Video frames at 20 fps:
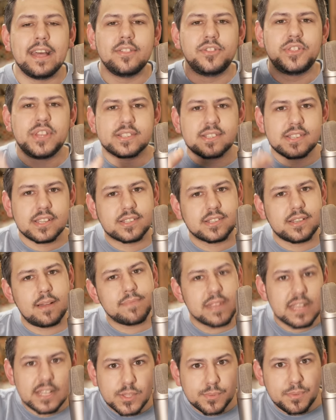this is
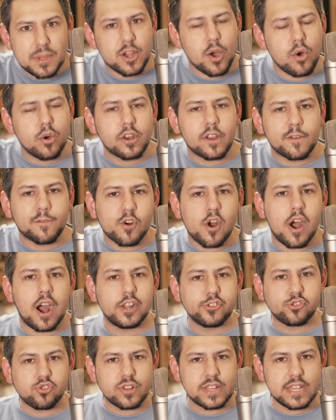something that's been going on for
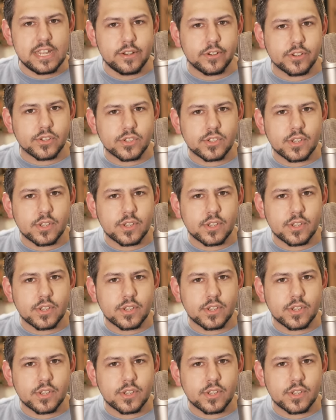100 years.